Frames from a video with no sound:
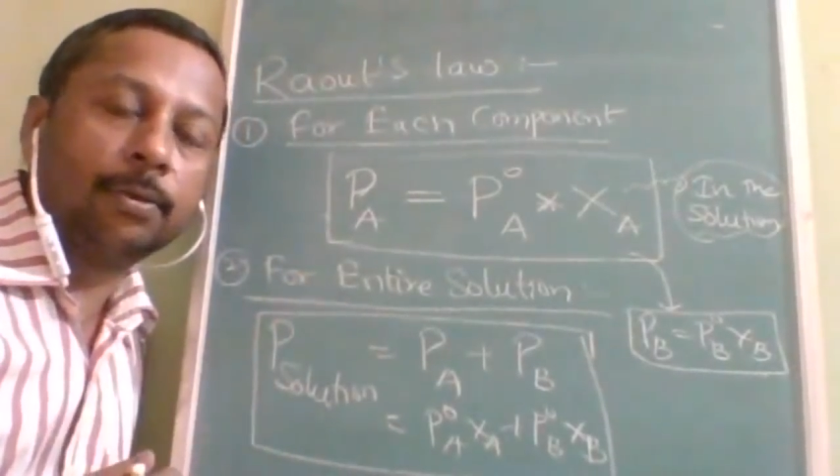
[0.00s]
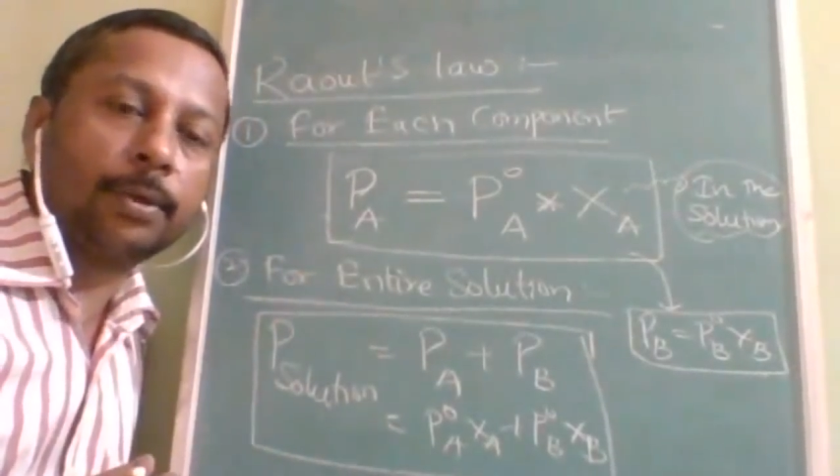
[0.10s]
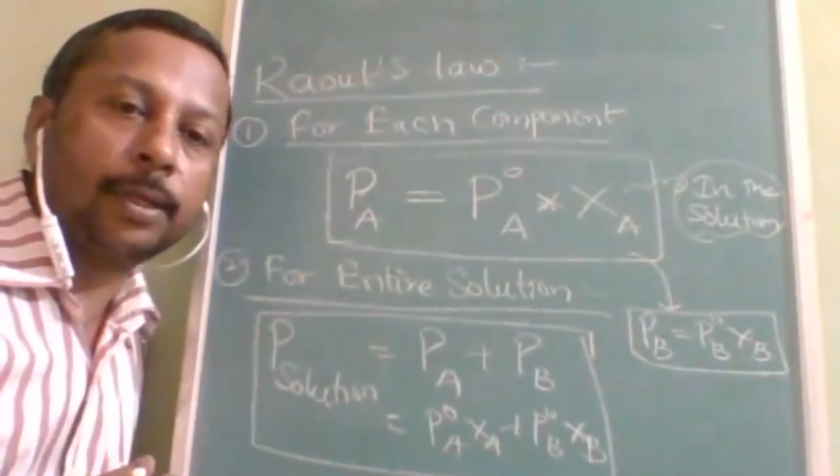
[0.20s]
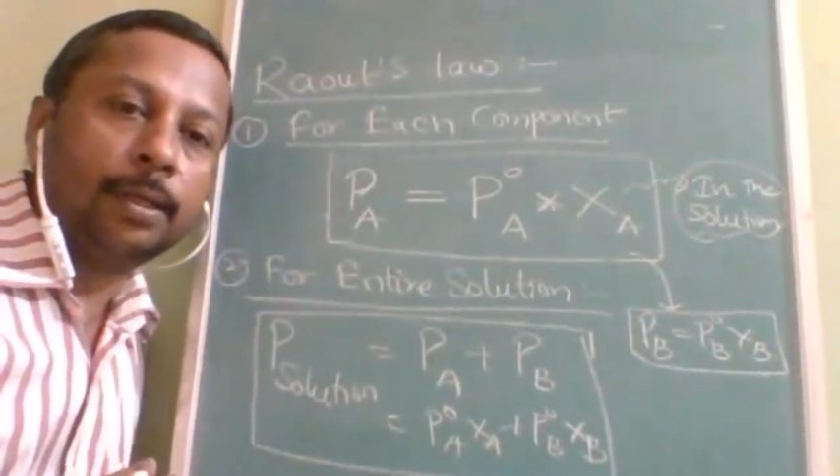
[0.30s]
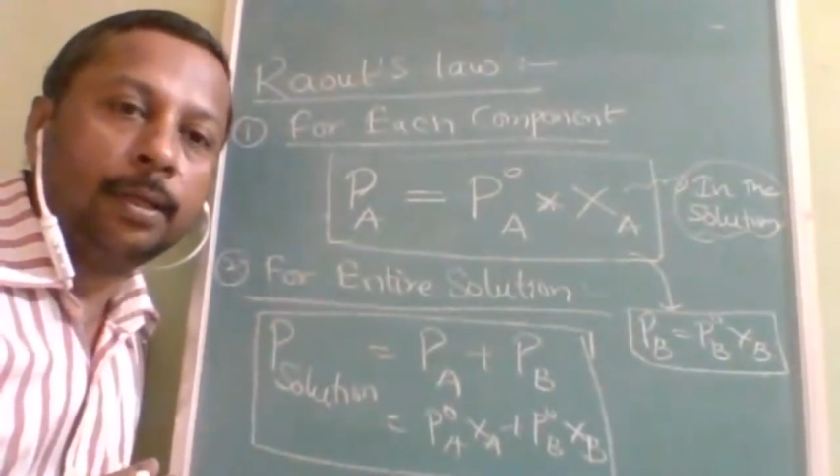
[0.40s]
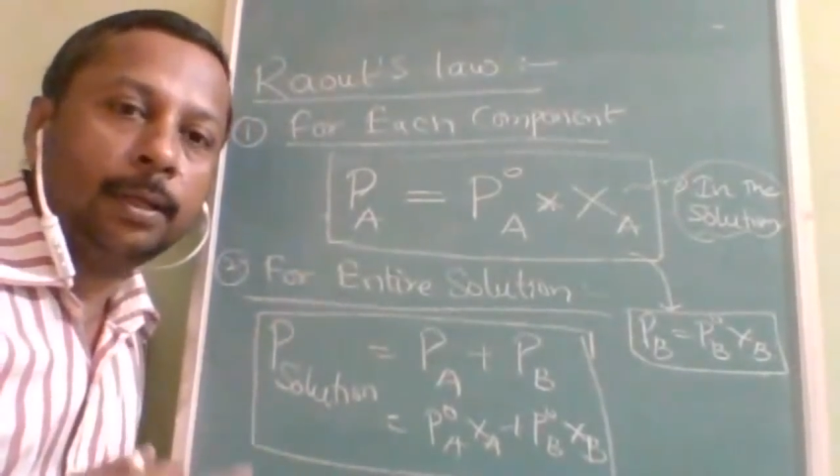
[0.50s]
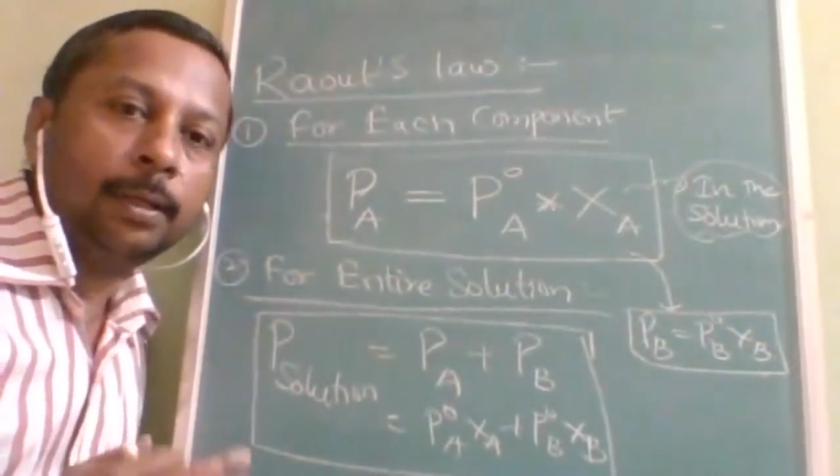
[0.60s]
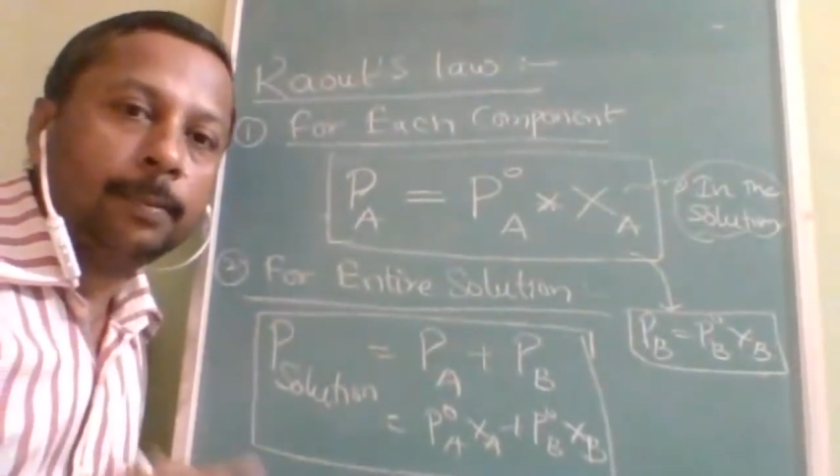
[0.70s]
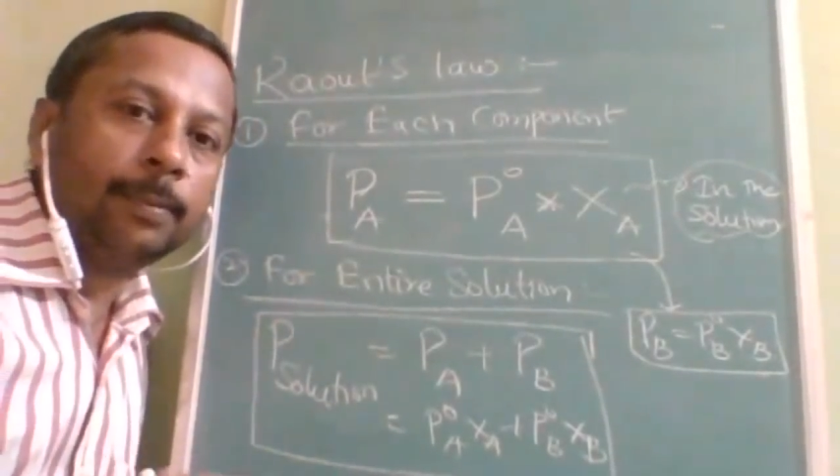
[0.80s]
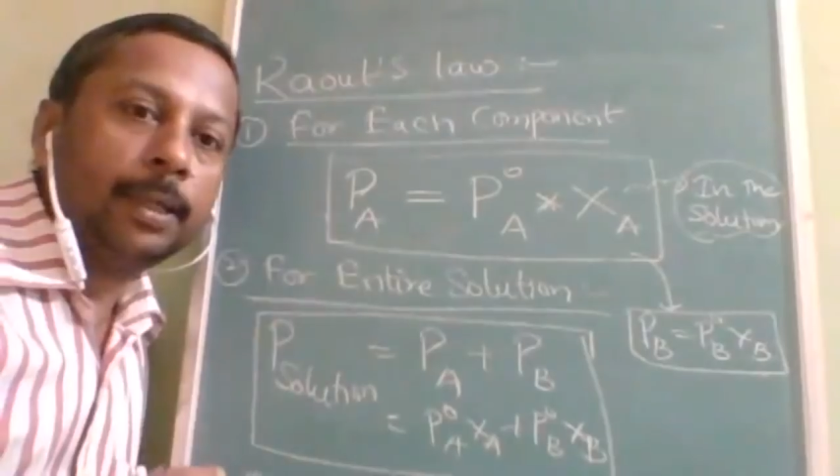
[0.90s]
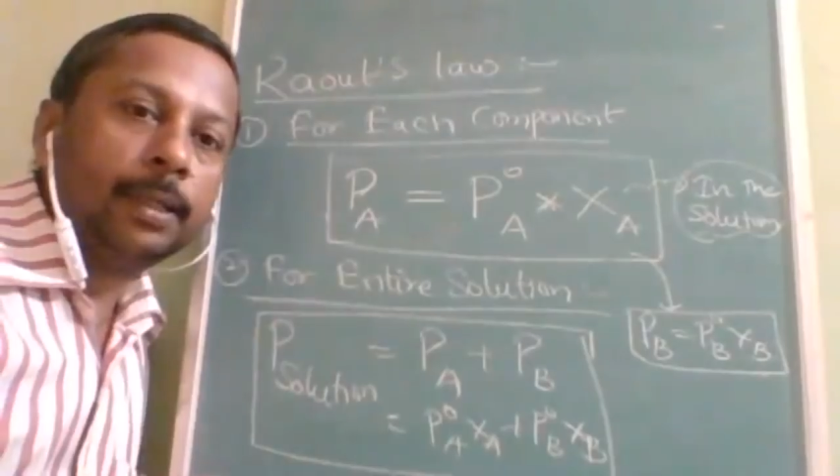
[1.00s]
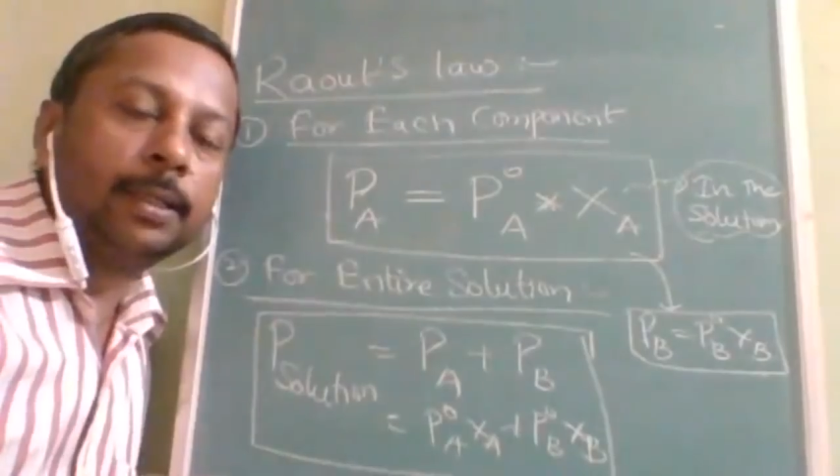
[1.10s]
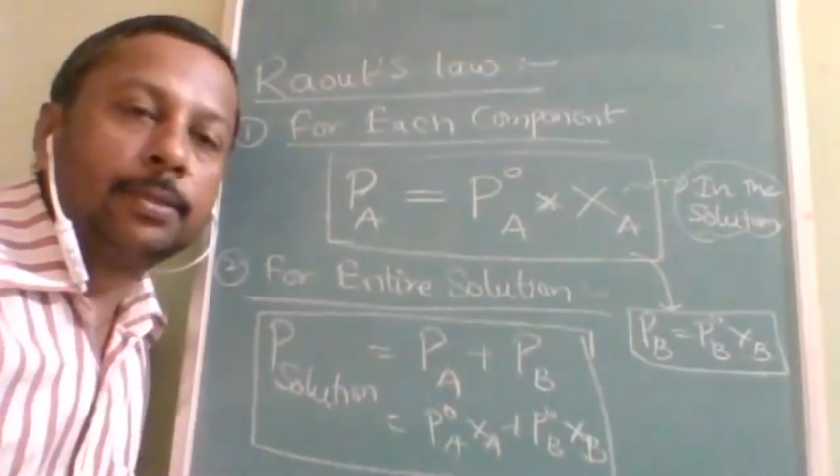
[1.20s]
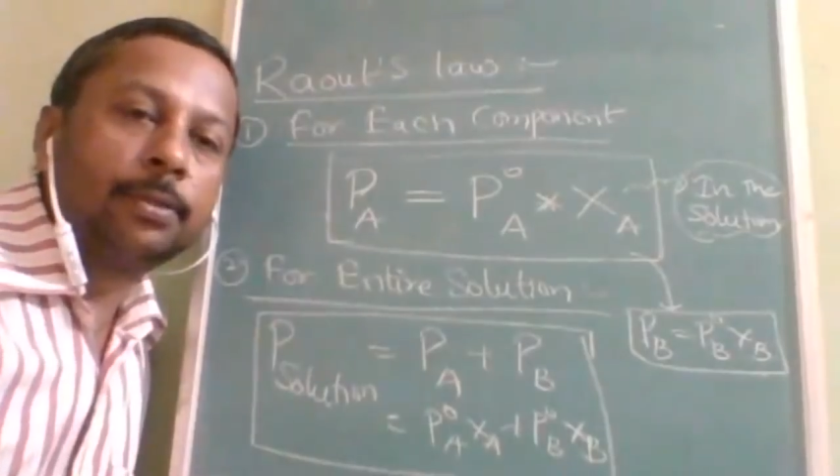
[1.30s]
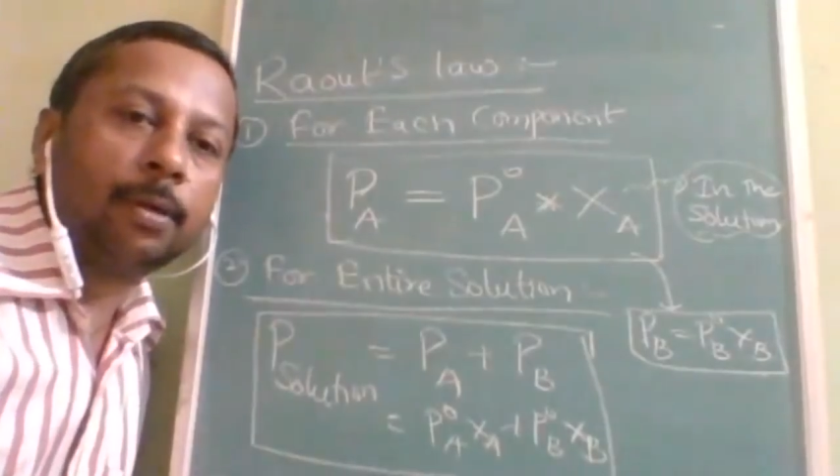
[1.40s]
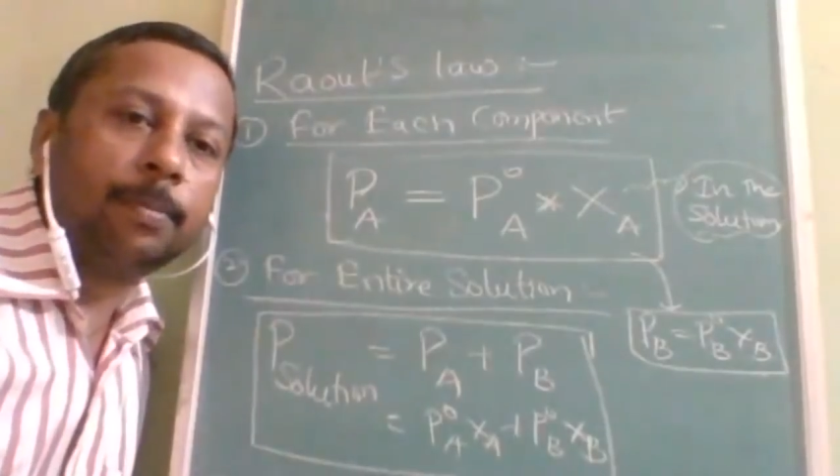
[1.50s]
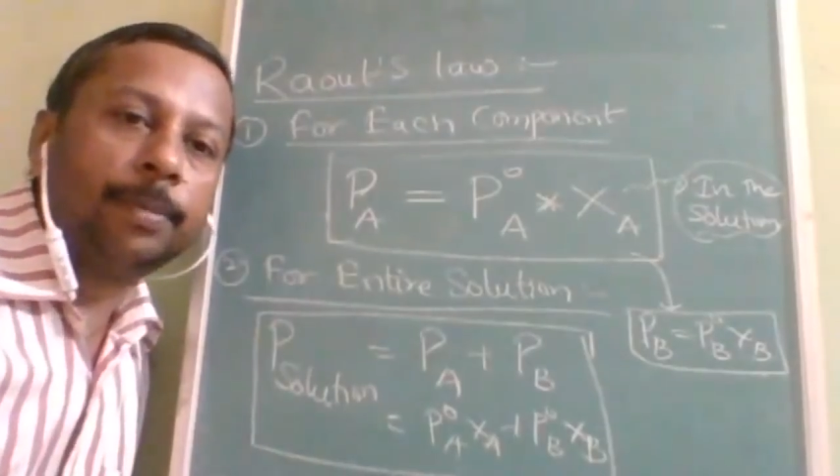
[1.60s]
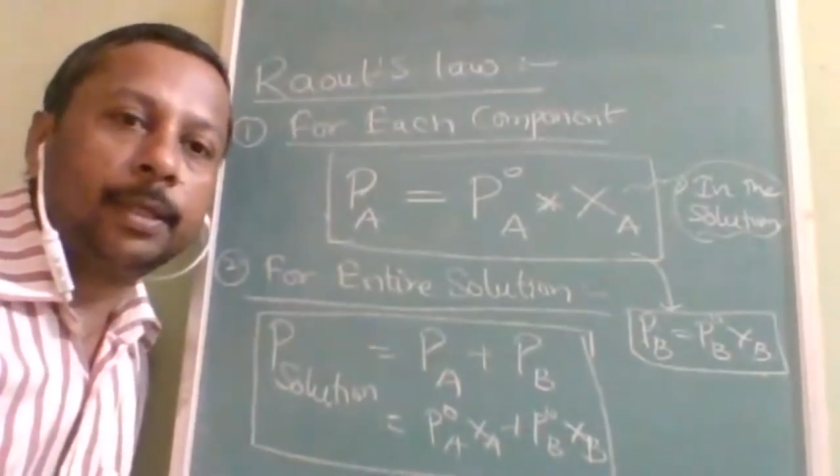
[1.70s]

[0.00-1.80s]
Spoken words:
Okay, but this topic